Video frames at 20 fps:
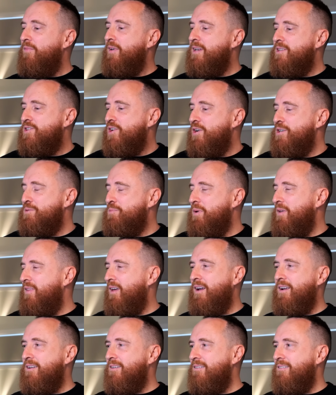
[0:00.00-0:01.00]
It shows me
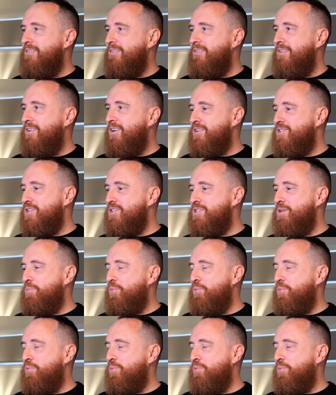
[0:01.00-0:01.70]
that you're not just